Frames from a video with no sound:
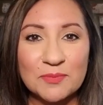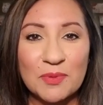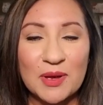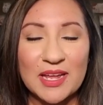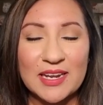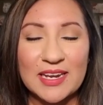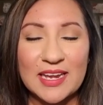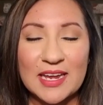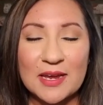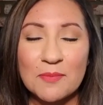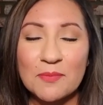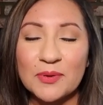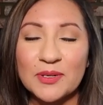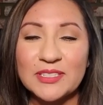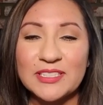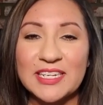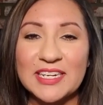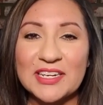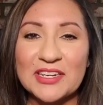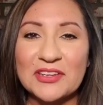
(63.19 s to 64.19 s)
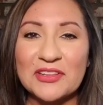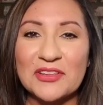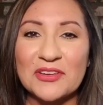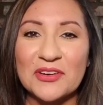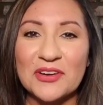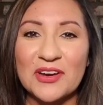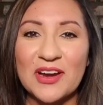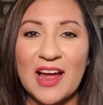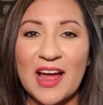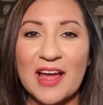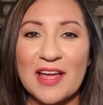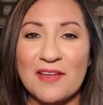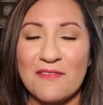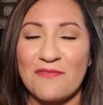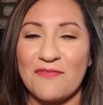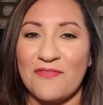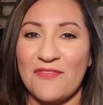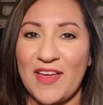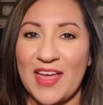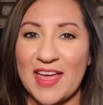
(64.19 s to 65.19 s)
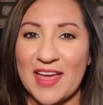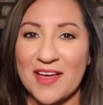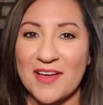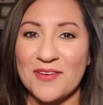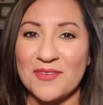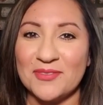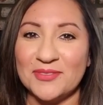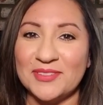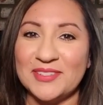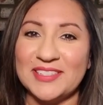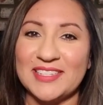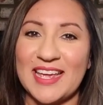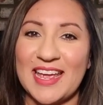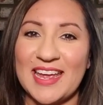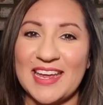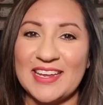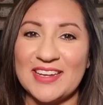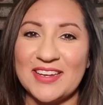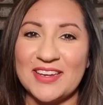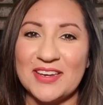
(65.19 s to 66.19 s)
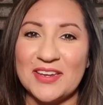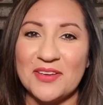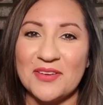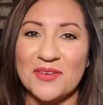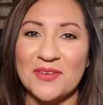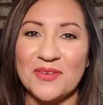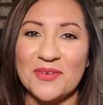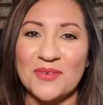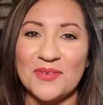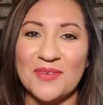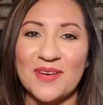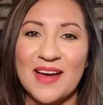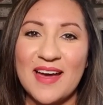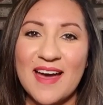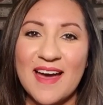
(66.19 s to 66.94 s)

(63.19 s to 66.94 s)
but in particular I found a new